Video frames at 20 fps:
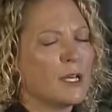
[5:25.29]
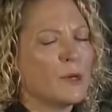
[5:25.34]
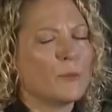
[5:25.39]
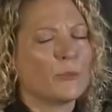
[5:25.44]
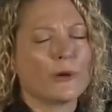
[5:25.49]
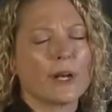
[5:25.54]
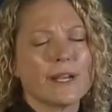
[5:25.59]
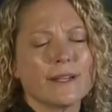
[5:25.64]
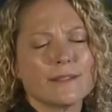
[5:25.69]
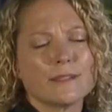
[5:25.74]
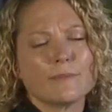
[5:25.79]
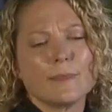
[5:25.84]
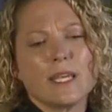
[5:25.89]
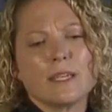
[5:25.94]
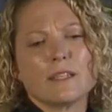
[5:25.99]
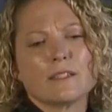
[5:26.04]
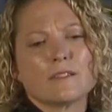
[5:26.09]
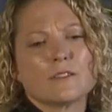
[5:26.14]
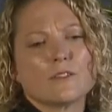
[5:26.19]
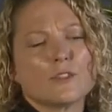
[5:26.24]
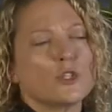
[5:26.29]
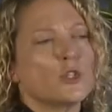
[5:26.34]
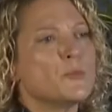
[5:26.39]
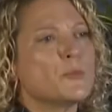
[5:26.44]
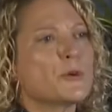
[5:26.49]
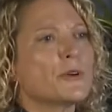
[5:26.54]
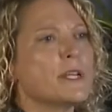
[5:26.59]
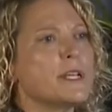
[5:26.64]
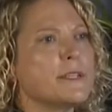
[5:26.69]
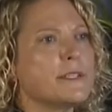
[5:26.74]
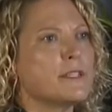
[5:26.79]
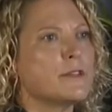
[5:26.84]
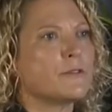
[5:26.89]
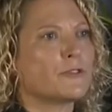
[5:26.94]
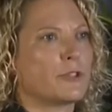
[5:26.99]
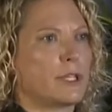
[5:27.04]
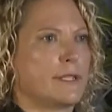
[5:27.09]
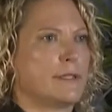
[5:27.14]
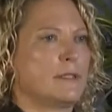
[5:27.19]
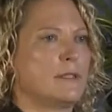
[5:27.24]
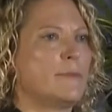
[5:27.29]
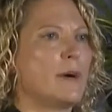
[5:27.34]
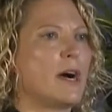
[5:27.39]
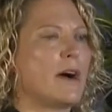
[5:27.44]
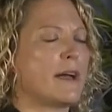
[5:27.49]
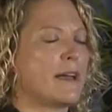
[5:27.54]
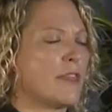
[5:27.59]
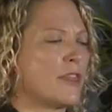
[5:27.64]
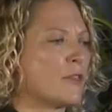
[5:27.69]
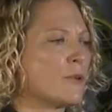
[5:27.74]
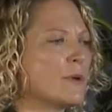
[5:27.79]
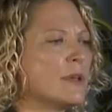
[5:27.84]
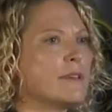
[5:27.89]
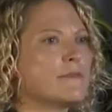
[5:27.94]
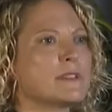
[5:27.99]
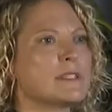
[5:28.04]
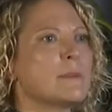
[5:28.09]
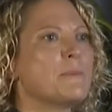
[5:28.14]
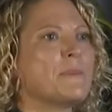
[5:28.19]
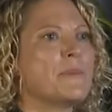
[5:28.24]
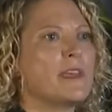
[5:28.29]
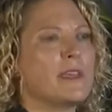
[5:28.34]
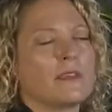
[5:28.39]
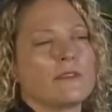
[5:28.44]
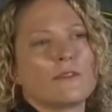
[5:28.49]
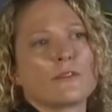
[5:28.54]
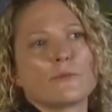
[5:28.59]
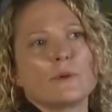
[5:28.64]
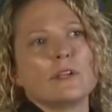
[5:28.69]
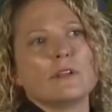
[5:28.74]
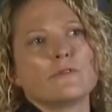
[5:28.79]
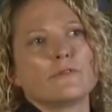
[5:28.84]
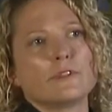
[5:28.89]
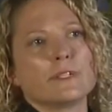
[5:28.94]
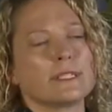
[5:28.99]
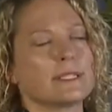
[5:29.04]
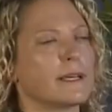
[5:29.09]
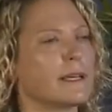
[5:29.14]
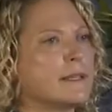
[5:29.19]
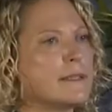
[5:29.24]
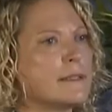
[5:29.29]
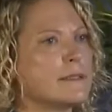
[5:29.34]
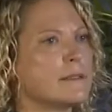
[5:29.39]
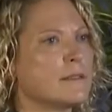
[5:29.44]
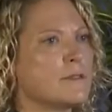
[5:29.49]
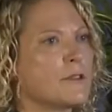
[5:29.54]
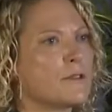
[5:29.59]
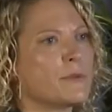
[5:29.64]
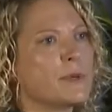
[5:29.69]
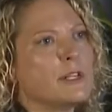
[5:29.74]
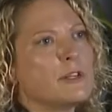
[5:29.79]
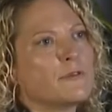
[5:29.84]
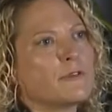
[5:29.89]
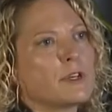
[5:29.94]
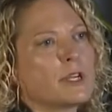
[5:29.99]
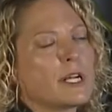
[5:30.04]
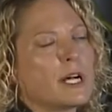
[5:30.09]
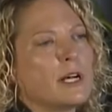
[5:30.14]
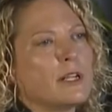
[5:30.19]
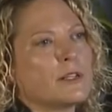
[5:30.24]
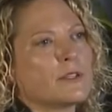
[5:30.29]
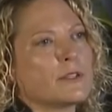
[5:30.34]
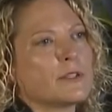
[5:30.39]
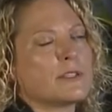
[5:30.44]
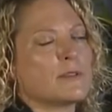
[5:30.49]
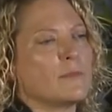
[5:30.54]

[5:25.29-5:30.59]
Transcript: Brands make it super easy for us to buy three of something in three different sizes and three different colors,